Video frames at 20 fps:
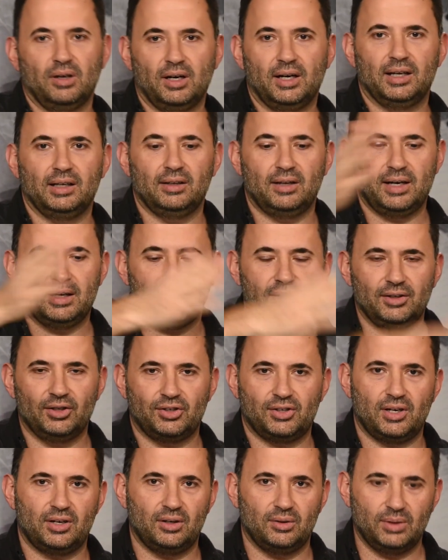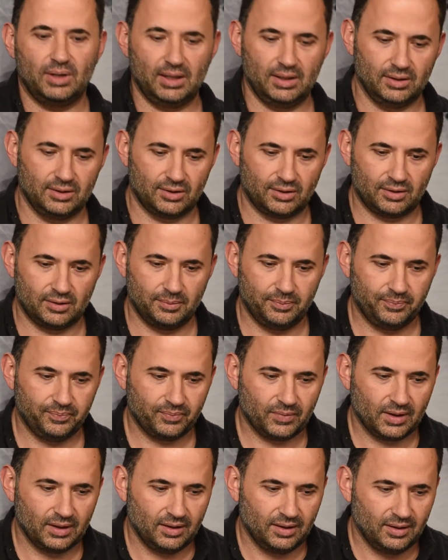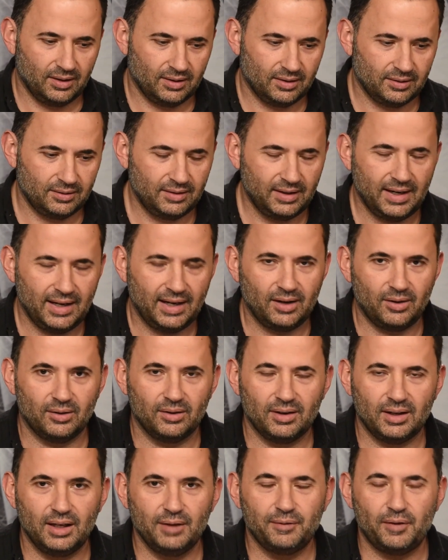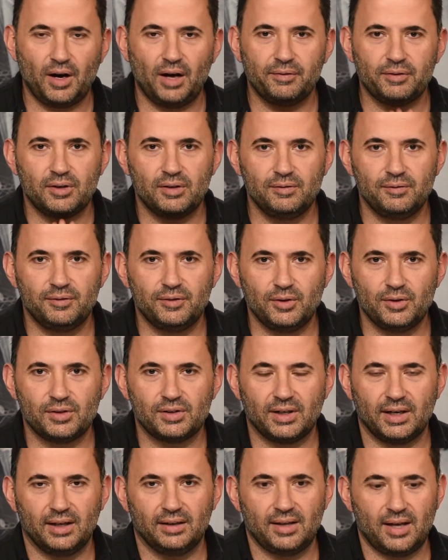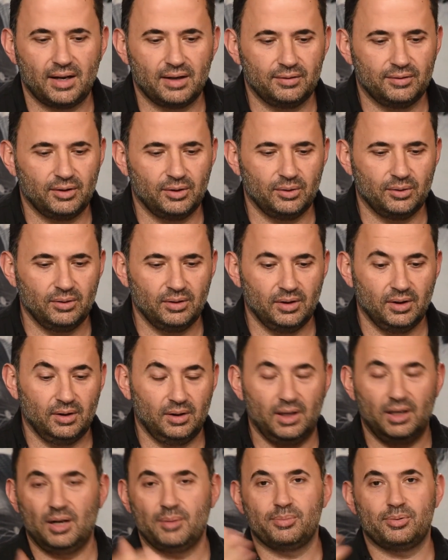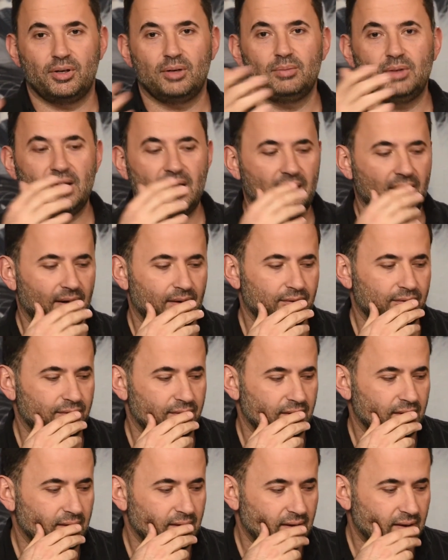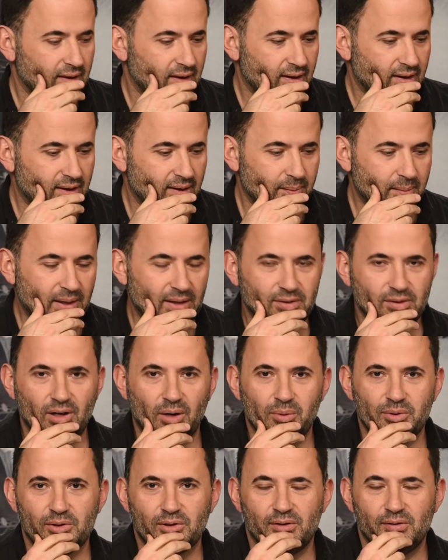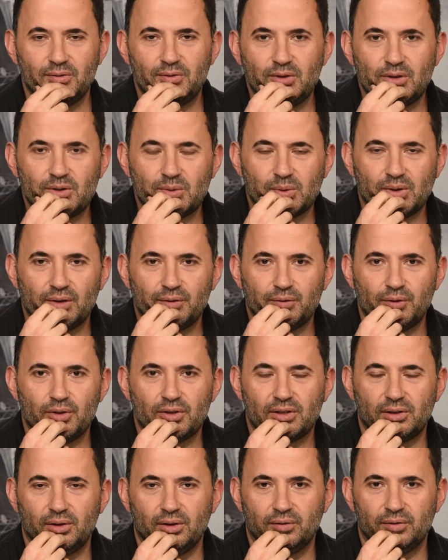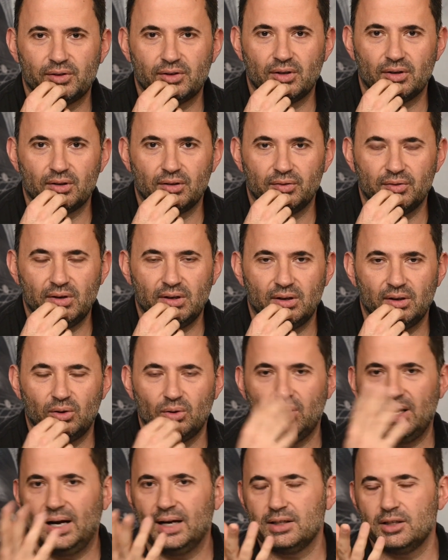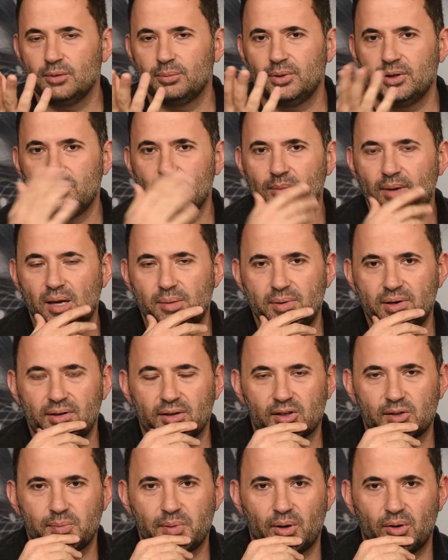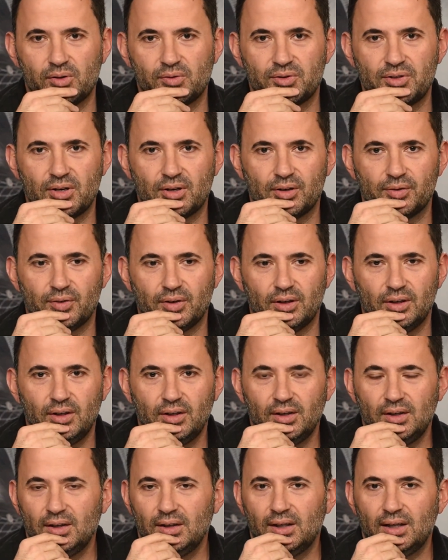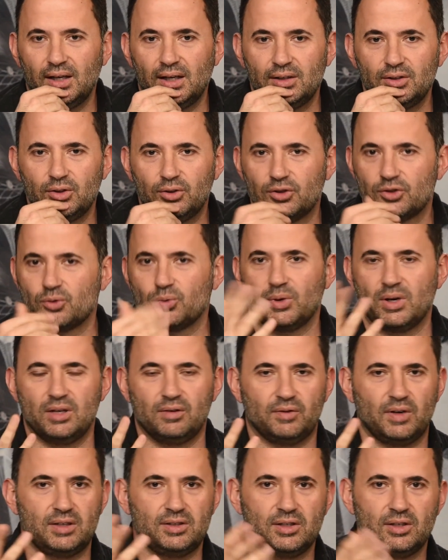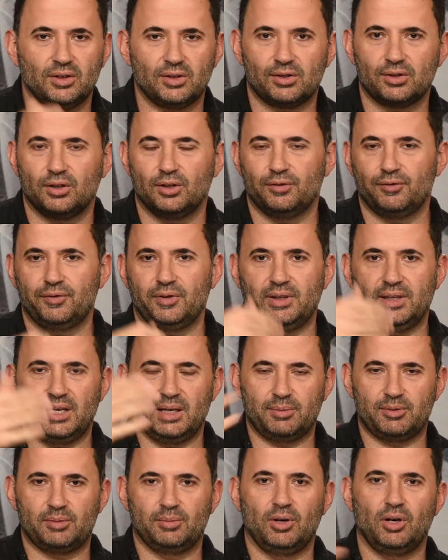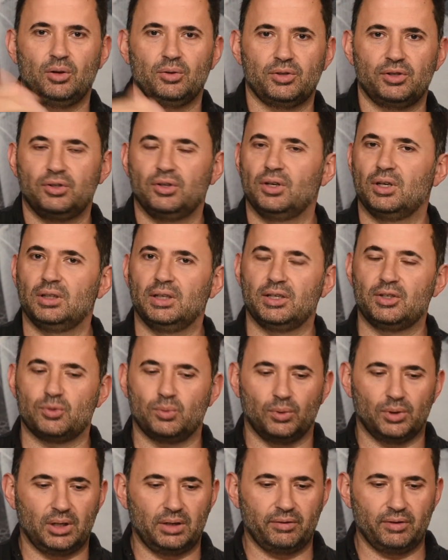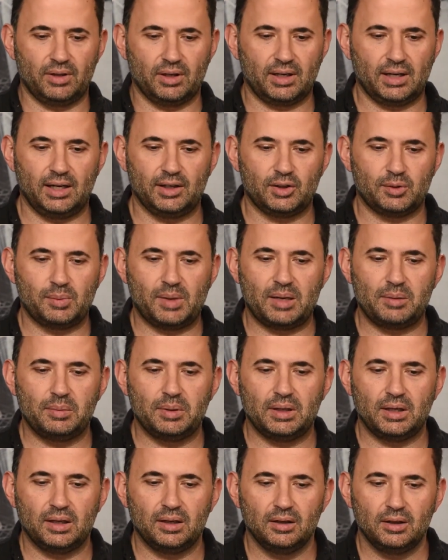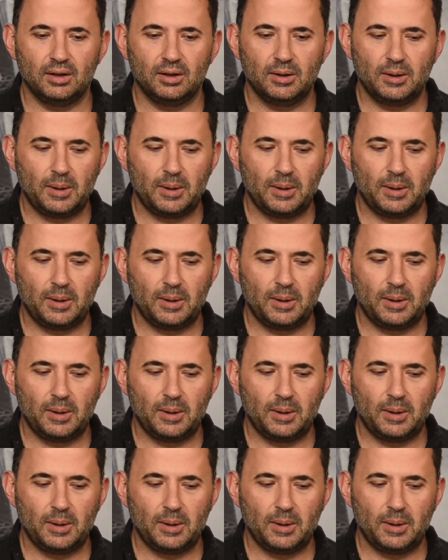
highlight and shadow is. Now, if I've confused the hell out of you, and I probably have, as I was confused when I first learned photography, or arguably you may be an experienced photographer and you're just reinventing yourself, filling up some holes in your knowledge, whatever the case may be,